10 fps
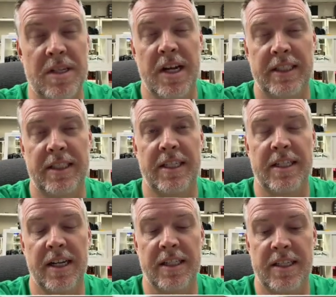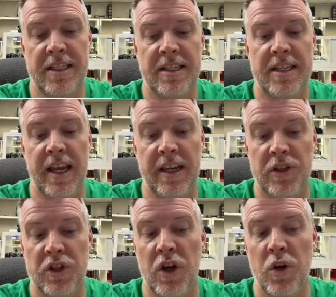1996.
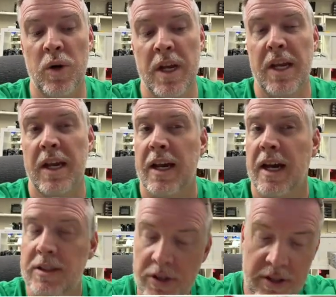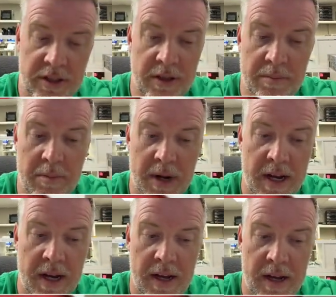So I took some
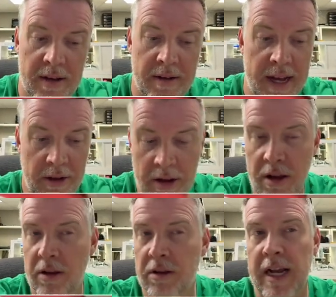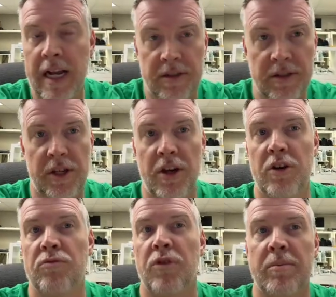alcohol and
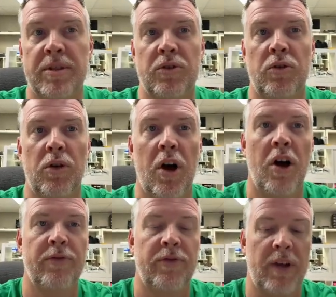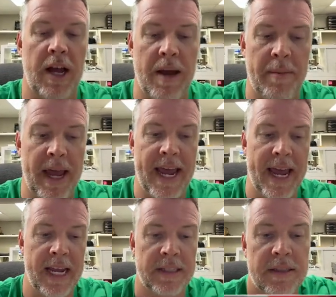acetone, rubbed it all off,
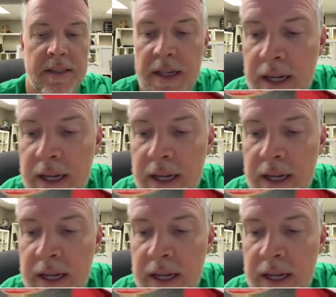and